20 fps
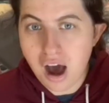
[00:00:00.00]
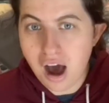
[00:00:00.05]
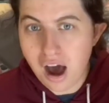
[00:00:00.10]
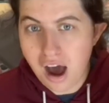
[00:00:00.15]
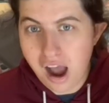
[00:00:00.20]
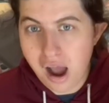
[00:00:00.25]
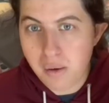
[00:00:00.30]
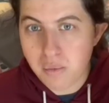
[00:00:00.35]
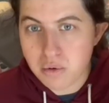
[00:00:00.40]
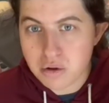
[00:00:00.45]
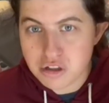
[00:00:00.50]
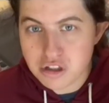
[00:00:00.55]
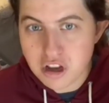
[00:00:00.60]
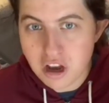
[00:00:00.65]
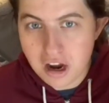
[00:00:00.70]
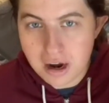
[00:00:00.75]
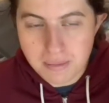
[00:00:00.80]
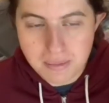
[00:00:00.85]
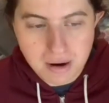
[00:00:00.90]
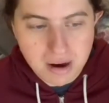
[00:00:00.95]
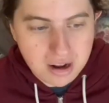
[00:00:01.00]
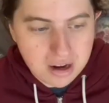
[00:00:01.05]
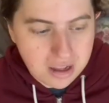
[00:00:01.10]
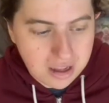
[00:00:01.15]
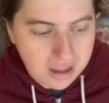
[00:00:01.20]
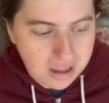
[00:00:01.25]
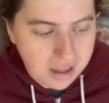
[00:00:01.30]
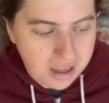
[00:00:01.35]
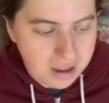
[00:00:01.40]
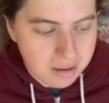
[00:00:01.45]
I will talk about
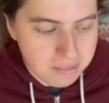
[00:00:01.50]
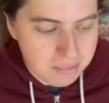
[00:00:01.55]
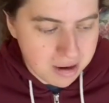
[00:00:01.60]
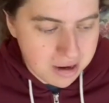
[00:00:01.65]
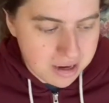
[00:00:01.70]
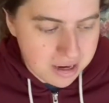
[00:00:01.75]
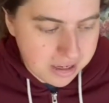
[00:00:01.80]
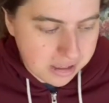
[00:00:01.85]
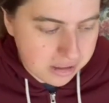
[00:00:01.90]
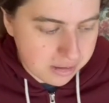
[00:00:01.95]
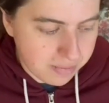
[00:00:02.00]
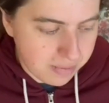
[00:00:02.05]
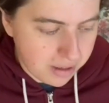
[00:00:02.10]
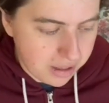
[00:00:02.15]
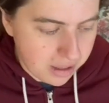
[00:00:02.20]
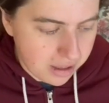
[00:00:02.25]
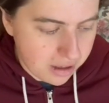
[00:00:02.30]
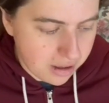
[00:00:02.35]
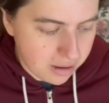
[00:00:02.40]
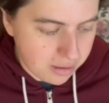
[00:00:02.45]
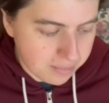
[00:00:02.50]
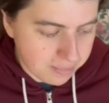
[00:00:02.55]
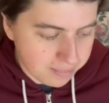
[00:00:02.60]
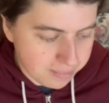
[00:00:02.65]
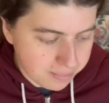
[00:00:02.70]
it in my next video.